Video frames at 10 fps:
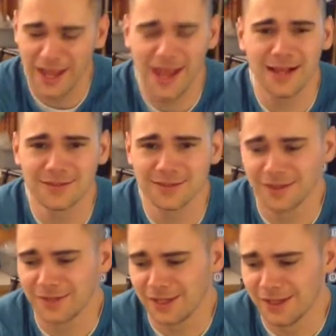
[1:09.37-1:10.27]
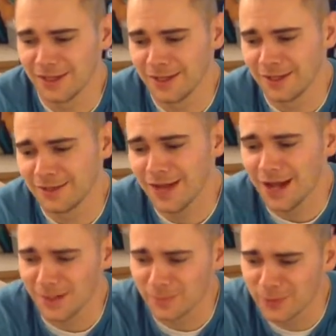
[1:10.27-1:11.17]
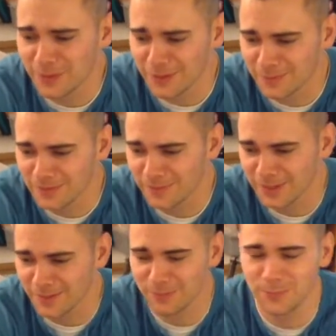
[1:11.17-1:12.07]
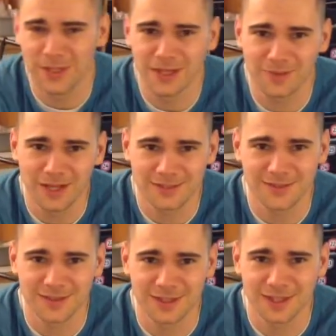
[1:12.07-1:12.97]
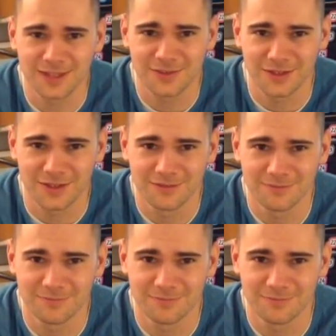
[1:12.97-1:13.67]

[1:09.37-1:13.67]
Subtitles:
accidentally, not on purpose, made a big mess in the kitchen.